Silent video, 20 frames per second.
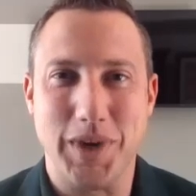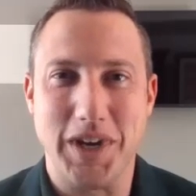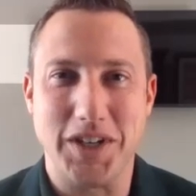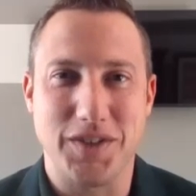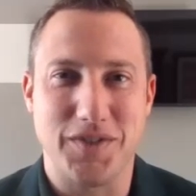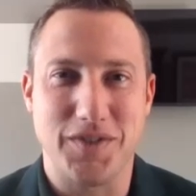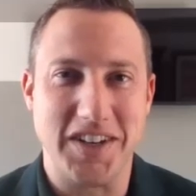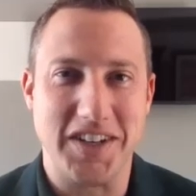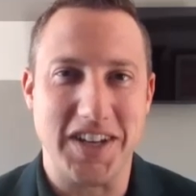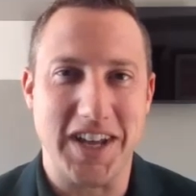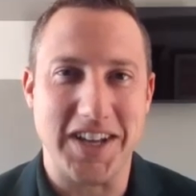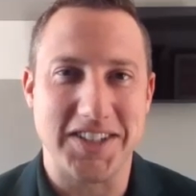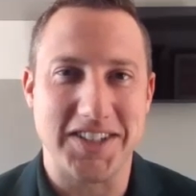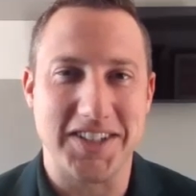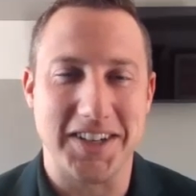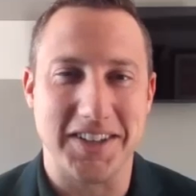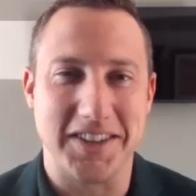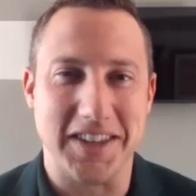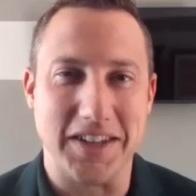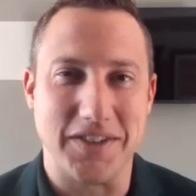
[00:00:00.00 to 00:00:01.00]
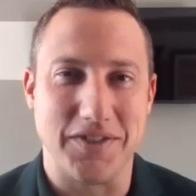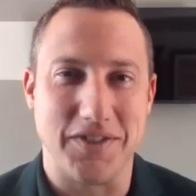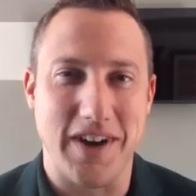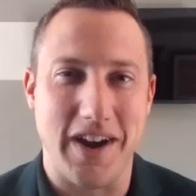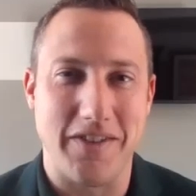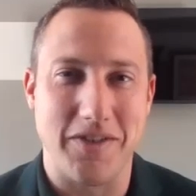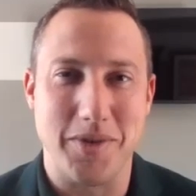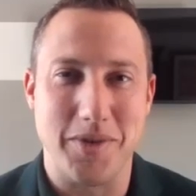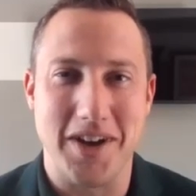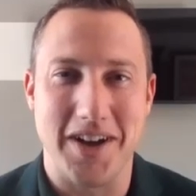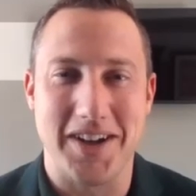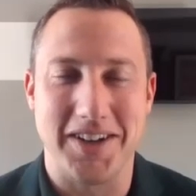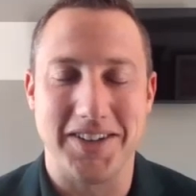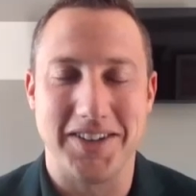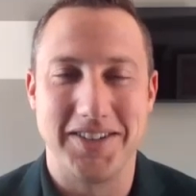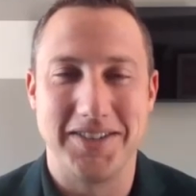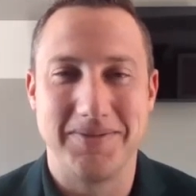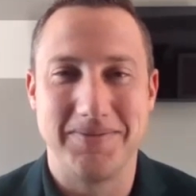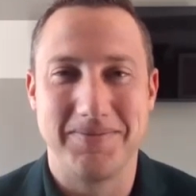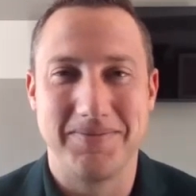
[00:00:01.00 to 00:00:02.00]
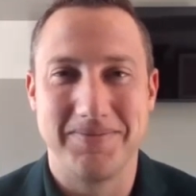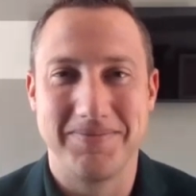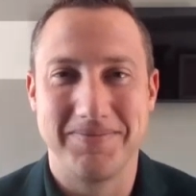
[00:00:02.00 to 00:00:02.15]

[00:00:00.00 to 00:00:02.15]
Rich, fantastic. Thanks for having me on.